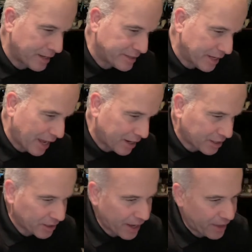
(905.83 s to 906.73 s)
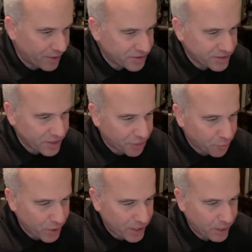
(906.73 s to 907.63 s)
I did out of clay, and this is a
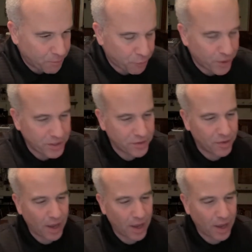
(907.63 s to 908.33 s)
3D printed.